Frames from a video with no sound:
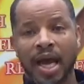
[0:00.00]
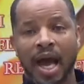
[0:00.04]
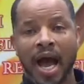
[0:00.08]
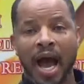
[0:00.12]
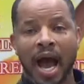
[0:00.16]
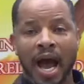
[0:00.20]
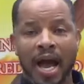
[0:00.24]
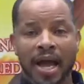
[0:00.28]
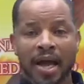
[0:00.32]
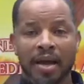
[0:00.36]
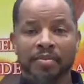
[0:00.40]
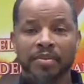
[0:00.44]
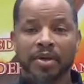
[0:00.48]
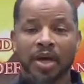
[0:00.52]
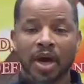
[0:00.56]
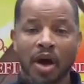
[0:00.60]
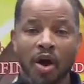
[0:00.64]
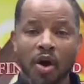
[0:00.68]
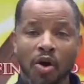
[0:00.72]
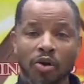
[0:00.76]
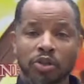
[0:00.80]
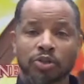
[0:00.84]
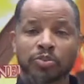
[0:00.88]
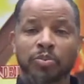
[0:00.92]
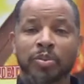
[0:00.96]
I am your
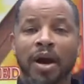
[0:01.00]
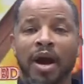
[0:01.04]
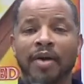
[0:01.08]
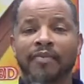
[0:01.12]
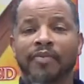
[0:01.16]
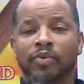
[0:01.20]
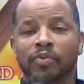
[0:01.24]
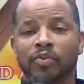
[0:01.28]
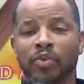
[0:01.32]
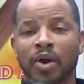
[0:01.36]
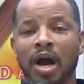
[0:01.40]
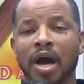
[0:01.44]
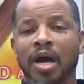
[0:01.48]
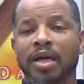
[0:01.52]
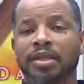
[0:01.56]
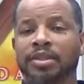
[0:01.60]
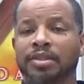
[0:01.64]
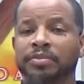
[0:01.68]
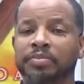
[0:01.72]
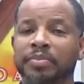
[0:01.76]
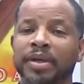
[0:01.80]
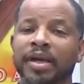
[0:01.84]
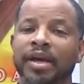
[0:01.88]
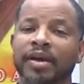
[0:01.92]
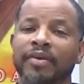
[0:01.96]
host, Prophet Ron
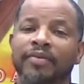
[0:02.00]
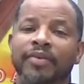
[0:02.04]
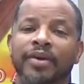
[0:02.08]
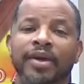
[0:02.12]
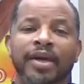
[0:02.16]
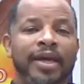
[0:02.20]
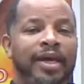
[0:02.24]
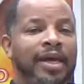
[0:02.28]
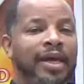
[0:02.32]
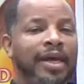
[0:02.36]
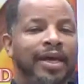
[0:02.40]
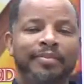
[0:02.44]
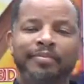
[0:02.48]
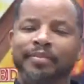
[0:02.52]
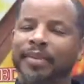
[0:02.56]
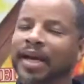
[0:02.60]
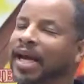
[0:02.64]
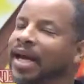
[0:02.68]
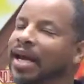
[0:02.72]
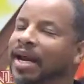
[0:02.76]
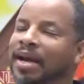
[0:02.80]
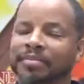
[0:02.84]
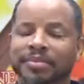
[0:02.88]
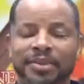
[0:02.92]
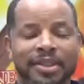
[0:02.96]
Smith.
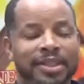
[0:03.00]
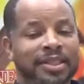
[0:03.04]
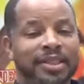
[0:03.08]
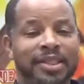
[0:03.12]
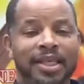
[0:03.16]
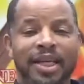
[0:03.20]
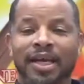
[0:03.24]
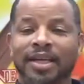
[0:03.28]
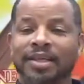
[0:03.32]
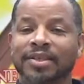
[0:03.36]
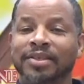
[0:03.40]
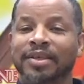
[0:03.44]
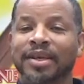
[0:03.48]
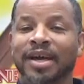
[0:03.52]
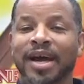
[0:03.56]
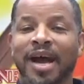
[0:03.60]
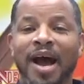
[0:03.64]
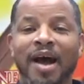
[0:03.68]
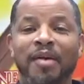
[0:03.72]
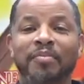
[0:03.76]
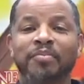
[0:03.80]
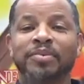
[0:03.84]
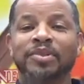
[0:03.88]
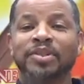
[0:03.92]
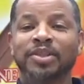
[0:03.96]
Man, I'm just telling you,
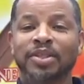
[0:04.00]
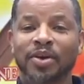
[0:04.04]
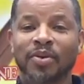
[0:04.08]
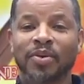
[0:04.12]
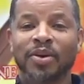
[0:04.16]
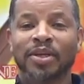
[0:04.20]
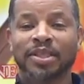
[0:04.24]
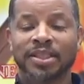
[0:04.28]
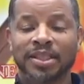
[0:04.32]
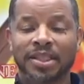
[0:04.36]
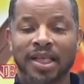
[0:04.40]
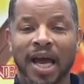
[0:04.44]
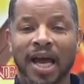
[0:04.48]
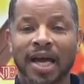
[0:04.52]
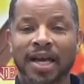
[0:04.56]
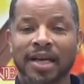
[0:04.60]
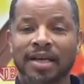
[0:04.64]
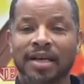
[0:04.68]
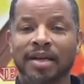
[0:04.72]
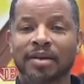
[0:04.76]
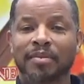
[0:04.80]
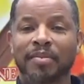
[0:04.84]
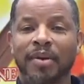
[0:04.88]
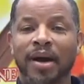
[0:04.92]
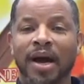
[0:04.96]
I'm so
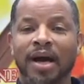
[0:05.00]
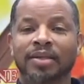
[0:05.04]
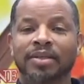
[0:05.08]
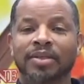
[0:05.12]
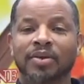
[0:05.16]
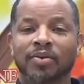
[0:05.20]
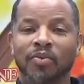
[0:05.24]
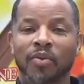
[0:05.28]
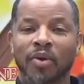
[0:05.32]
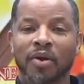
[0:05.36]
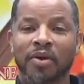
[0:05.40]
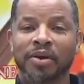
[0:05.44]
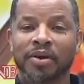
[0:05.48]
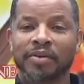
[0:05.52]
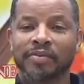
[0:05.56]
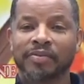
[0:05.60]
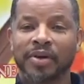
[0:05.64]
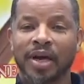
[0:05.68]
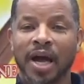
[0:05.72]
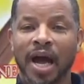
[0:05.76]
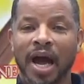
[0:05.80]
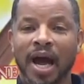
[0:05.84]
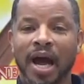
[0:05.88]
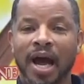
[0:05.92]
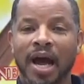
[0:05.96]
excited about the Word of
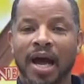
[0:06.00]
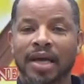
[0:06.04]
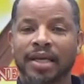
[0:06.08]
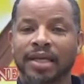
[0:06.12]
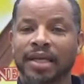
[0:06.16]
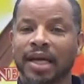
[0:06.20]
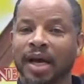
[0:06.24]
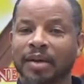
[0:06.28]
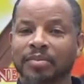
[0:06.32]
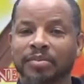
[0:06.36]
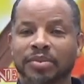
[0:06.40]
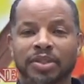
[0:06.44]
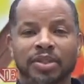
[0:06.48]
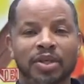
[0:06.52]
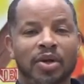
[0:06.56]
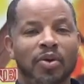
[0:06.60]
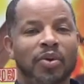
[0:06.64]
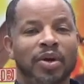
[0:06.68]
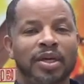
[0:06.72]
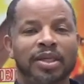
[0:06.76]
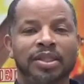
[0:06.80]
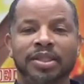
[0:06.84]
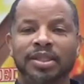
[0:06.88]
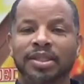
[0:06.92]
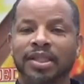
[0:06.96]
God. I'm so
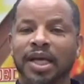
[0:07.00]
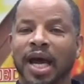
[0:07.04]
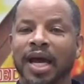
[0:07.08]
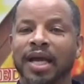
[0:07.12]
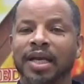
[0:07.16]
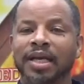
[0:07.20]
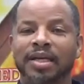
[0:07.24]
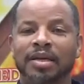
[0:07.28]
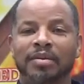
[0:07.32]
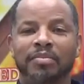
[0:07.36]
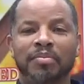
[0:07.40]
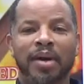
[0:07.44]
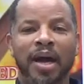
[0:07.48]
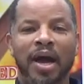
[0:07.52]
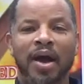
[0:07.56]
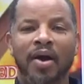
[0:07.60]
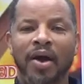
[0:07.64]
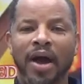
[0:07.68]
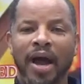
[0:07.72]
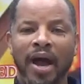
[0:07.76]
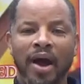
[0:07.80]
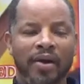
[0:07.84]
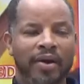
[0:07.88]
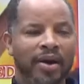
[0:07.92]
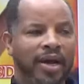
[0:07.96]
excited about
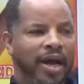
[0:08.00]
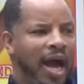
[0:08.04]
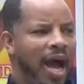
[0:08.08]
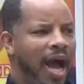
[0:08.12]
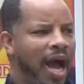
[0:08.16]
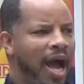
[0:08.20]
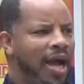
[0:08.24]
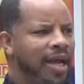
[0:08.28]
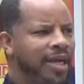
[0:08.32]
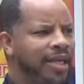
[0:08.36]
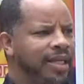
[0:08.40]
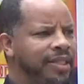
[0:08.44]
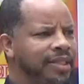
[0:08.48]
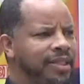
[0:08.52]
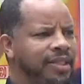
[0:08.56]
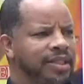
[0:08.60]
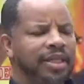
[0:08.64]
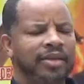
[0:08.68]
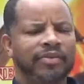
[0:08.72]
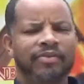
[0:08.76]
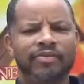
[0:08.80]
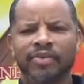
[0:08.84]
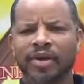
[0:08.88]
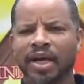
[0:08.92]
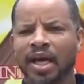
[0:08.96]
how God is
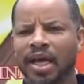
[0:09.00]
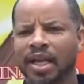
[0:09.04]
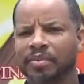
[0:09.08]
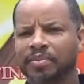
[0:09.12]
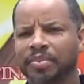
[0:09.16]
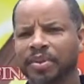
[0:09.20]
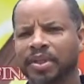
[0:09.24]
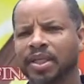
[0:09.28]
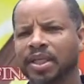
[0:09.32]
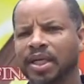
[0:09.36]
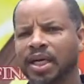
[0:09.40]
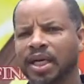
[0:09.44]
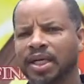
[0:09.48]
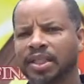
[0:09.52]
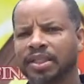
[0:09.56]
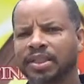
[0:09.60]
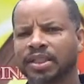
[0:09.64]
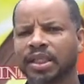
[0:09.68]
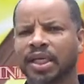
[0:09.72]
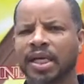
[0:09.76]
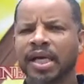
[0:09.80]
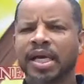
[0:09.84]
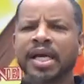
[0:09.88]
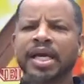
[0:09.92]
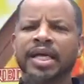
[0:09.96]
developing
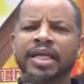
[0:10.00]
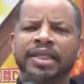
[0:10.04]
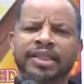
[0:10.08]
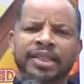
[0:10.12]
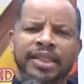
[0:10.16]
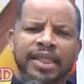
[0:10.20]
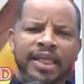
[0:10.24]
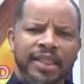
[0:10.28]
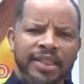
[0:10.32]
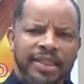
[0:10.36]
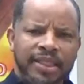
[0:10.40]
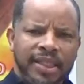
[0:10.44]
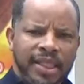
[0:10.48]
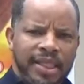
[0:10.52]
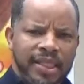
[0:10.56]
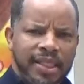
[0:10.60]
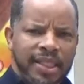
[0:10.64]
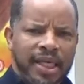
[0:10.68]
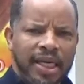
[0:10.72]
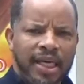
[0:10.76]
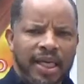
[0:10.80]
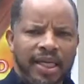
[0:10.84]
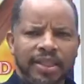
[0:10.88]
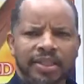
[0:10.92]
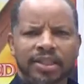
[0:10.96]
us, teaching
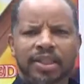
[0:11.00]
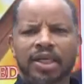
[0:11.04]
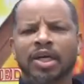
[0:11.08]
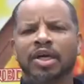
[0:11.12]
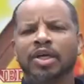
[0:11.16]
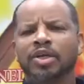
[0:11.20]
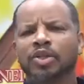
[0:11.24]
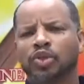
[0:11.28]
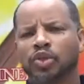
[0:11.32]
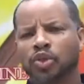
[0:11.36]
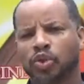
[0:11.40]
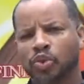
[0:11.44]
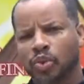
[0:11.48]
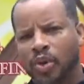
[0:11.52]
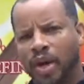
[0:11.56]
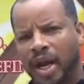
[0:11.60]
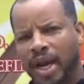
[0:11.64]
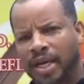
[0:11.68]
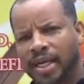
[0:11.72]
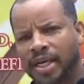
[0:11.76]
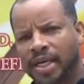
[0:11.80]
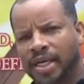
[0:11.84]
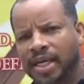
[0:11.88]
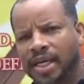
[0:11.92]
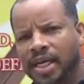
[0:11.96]
us,
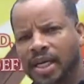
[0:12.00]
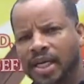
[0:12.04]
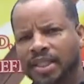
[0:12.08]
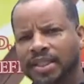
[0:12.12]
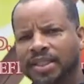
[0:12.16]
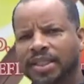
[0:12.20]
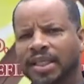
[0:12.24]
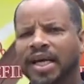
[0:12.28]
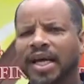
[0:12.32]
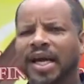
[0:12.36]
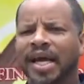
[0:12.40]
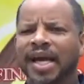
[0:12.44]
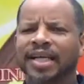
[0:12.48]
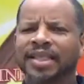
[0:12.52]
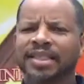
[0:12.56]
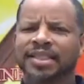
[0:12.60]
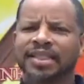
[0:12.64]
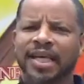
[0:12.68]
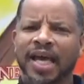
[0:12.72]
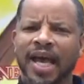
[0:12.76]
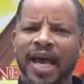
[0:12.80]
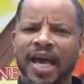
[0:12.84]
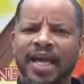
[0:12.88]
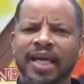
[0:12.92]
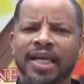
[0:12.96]
training us, and
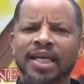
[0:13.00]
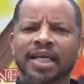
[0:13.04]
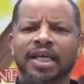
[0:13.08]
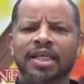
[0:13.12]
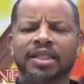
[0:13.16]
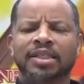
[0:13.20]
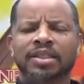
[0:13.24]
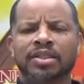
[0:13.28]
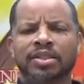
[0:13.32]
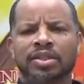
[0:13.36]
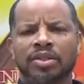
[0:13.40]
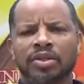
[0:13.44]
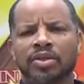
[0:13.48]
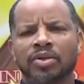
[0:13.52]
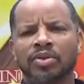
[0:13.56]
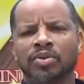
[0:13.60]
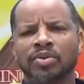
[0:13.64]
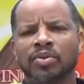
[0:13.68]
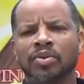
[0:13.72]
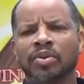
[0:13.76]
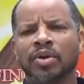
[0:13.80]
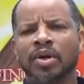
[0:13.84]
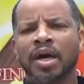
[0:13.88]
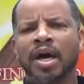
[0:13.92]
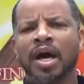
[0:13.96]
taking us
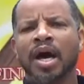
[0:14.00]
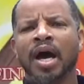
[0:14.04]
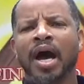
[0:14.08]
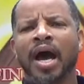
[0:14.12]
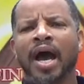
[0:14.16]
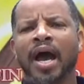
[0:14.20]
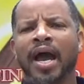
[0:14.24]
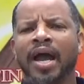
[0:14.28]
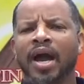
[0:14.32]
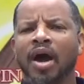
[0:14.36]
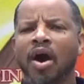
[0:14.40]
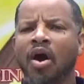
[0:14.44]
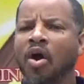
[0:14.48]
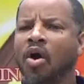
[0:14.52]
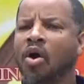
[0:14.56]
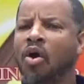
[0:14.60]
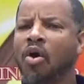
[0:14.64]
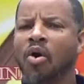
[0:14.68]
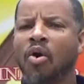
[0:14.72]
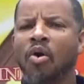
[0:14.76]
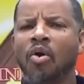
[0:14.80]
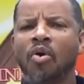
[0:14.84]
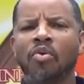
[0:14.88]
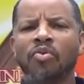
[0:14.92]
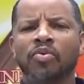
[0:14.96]
to a
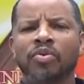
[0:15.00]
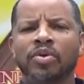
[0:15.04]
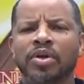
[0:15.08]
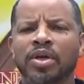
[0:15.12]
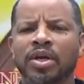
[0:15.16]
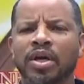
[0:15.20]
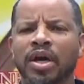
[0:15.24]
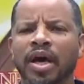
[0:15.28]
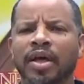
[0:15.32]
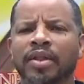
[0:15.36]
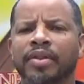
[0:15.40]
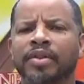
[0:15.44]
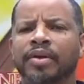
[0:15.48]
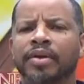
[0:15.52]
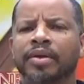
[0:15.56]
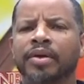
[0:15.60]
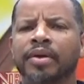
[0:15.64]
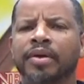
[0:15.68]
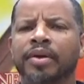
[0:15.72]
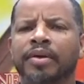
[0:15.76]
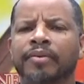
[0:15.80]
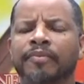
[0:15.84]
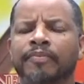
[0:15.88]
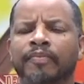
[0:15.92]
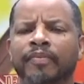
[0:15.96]
whole
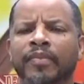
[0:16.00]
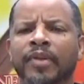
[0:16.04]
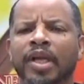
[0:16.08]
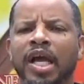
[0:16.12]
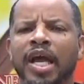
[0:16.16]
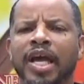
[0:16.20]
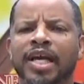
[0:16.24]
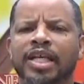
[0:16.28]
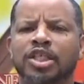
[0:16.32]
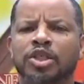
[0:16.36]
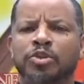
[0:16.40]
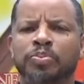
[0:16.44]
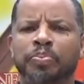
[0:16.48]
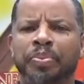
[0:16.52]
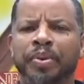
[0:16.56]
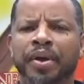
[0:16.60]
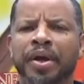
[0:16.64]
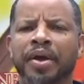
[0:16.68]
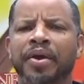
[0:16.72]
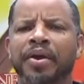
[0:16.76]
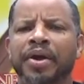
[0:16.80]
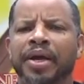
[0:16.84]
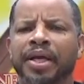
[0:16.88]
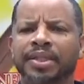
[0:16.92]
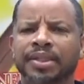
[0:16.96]
nother
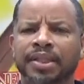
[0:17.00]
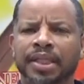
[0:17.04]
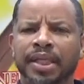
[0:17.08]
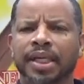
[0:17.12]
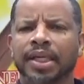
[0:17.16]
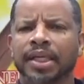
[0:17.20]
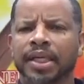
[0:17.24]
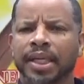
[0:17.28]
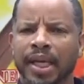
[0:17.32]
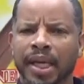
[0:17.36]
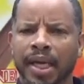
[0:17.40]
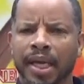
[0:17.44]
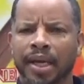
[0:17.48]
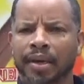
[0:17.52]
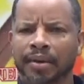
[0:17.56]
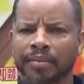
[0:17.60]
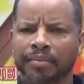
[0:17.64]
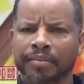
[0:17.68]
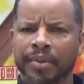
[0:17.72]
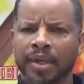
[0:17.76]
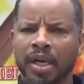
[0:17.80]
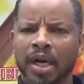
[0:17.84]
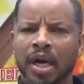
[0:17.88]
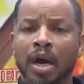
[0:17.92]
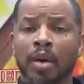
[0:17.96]
experience in him,
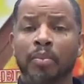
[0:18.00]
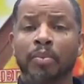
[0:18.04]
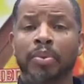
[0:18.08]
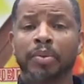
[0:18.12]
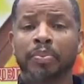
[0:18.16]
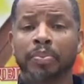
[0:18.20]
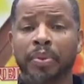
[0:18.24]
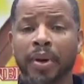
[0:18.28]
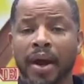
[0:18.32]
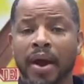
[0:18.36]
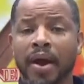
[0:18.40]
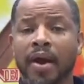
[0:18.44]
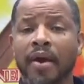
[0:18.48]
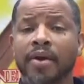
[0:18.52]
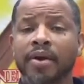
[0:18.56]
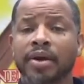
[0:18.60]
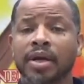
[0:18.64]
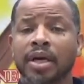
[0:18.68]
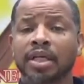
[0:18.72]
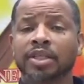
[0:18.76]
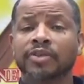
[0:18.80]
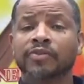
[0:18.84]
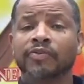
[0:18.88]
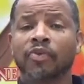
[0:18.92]
preparing yes.